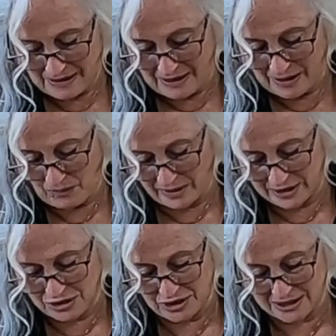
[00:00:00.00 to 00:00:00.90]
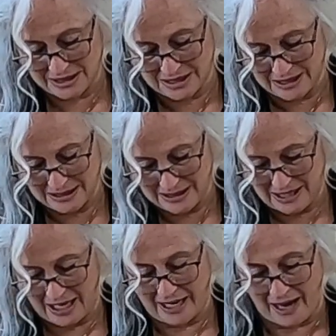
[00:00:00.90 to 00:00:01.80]
I want to just,
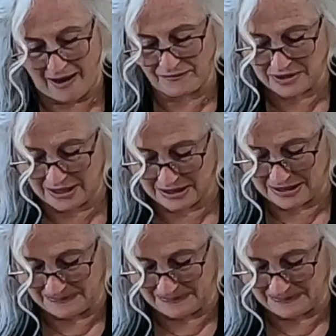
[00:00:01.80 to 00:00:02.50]
I halved it.